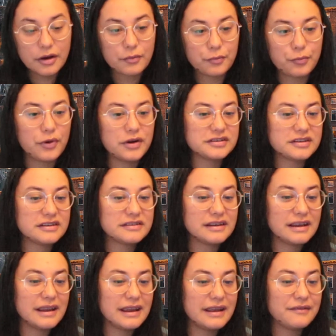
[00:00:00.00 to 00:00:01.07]
Russia's
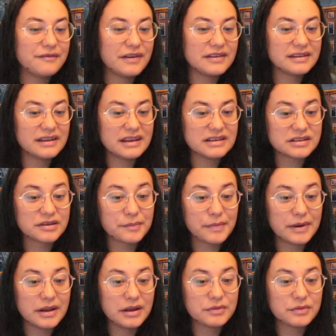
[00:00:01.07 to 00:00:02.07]
investigation committee,